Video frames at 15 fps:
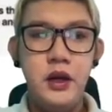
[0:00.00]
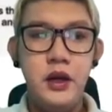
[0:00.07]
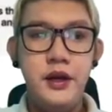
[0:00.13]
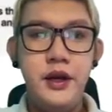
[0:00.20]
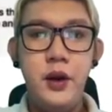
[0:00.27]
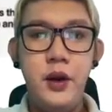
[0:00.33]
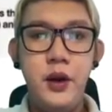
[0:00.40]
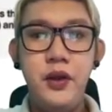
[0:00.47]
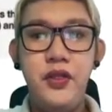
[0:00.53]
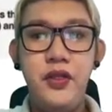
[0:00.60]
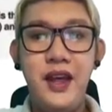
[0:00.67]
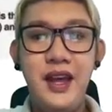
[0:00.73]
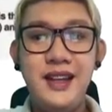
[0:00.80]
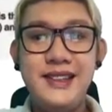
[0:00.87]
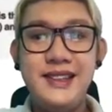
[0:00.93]
Now with
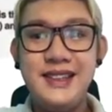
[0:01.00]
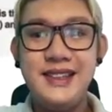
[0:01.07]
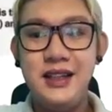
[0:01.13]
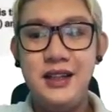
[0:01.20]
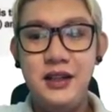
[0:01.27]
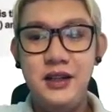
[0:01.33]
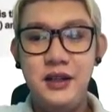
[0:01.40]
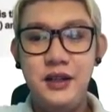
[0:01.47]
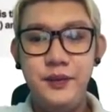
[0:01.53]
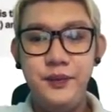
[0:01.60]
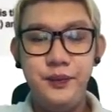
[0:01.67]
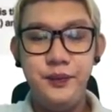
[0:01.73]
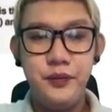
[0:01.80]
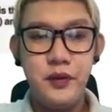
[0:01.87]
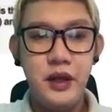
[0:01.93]
this
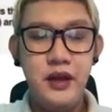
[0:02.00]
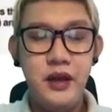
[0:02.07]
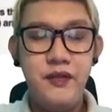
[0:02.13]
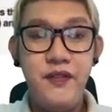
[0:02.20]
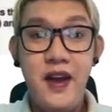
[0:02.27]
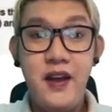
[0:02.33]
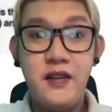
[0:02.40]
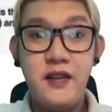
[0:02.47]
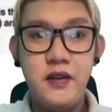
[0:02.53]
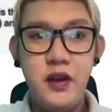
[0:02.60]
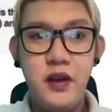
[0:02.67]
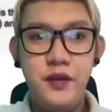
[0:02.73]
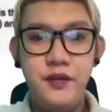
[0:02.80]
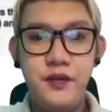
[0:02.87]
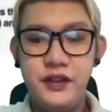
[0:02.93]
effect
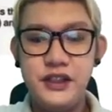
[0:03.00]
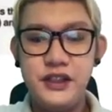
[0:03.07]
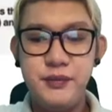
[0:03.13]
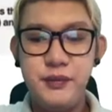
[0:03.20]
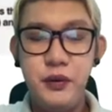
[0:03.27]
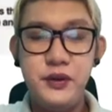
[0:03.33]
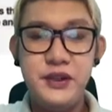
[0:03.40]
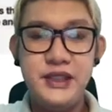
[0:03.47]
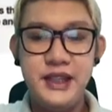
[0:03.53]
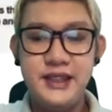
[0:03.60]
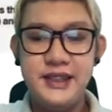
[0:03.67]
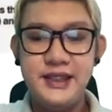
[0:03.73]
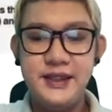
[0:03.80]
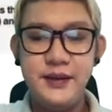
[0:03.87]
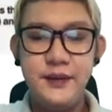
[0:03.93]
of
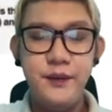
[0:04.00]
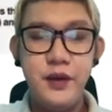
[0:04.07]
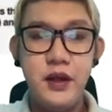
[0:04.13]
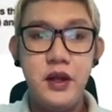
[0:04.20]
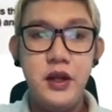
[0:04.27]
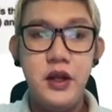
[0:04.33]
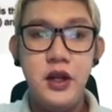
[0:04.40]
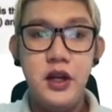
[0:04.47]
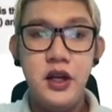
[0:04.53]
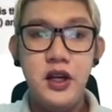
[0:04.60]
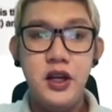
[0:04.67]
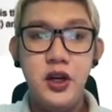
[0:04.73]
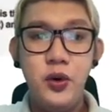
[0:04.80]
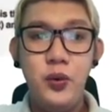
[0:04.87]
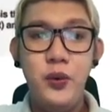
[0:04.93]
osmosis,
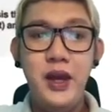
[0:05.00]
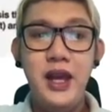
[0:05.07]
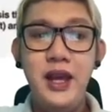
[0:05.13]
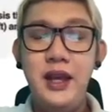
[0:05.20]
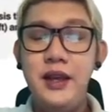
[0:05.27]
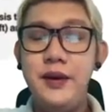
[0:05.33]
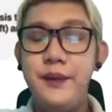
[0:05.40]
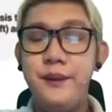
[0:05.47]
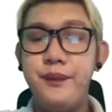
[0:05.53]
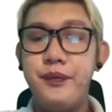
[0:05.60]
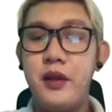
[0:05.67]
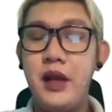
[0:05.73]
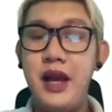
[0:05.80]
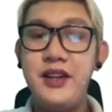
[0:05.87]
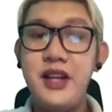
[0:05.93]
we
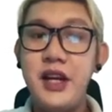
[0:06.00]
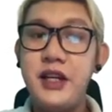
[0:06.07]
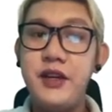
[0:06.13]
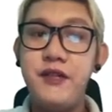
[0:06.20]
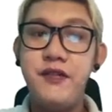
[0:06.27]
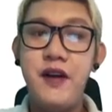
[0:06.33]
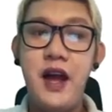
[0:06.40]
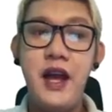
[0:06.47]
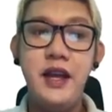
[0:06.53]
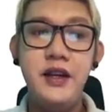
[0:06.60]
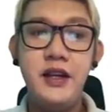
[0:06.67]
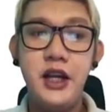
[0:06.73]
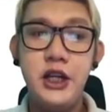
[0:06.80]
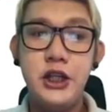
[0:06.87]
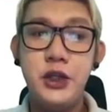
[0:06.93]

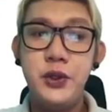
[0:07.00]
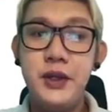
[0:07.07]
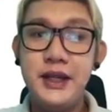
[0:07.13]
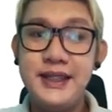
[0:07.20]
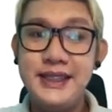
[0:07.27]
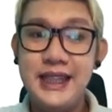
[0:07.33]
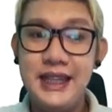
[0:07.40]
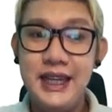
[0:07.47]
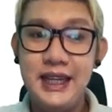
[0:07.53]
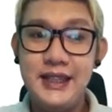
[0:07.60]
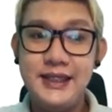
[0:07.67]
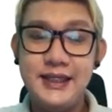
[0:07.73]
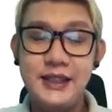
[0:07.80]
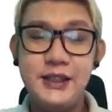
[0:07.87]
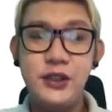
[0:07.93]
identified
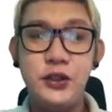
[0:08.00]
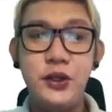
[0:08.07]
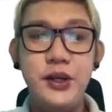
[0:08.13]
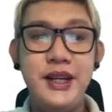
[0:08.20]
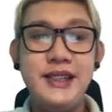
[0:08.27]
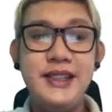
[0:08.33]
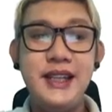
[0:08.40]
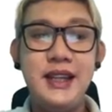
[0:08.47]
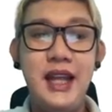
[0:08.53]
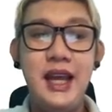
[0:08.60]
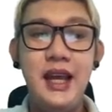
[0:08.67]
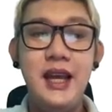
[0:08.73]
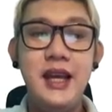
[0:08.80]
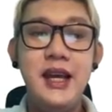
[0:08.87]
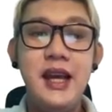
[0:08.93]
tonicities. So
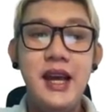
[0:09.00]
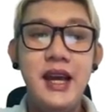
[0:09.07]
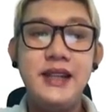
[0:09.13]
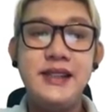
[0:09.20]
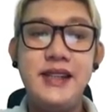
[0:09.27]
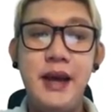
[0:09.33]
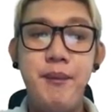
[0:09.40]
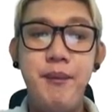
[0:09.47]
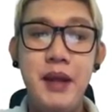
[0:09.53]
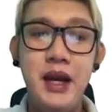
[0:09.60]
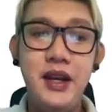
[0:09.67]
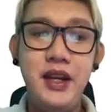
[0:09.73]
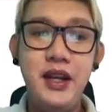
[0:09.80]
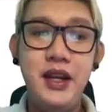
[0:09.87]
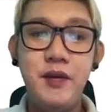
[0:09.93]
tonicity is the
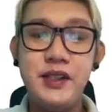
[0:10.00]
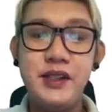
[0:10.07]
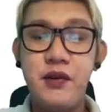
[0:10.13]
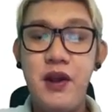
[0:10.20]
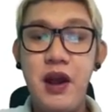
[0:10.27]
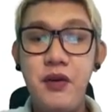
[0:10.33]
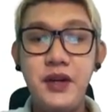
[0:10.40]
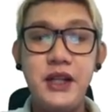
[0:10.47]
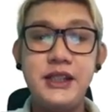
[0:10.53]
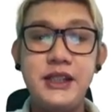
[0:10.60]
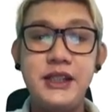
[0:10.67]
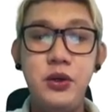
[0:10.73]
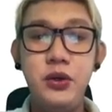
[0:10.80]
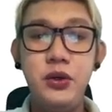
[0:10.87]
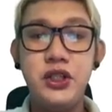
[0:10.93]
ability of a surrounding
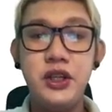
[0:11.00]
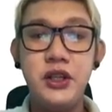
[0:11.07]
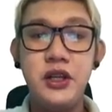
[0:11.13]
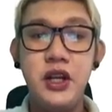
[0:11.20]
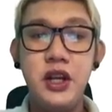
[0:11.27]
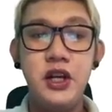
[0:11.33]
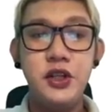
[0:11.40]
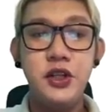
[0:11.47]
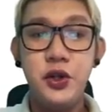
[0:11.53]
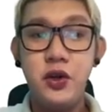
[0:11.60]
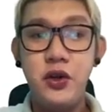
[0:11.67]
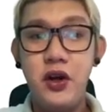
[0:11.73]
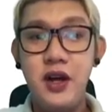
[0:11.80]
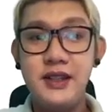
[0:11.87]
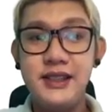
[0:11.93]
solution to
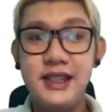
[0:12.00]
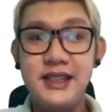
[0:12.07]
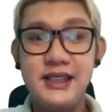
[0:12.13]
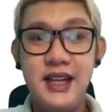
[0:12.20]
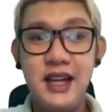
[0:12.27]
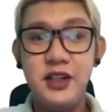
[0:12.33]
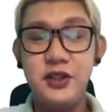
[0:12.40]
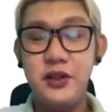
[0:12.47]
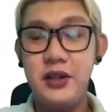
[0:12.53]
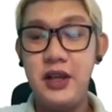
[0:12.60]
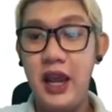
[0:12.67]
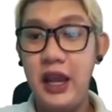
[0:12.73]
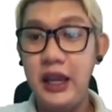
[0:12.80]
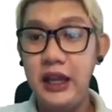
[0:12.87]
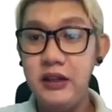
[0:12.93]
cause a cell to
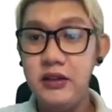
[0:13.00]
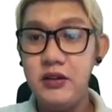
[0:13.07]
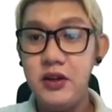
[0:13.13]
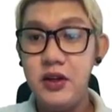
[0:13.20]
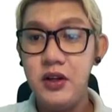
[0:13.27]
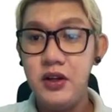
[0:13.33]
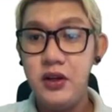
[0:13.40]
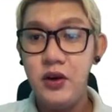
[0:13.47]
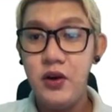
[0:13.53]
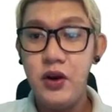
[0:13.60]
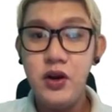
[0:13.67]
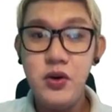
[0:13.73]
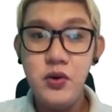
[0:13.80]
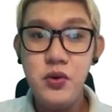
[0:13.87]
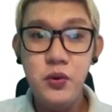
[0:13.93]
gain or
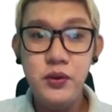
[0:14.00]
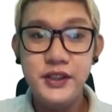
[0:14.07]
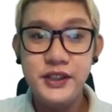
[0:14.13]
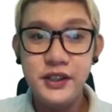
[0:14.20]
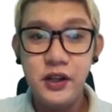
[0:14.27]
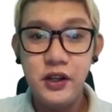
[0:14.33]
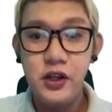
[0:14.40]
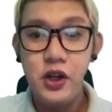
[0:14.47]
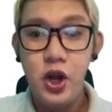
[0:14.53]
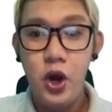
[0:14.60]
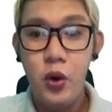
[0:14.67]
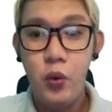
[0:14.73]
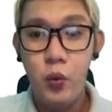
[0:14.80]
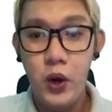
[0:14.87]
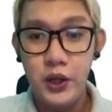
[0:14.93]
lose
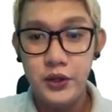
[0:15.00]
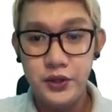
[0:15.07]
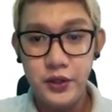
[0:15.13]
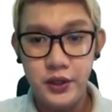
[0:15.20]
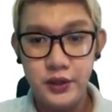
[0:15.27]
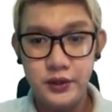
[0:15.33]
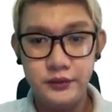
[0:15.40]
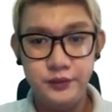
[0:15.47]
water.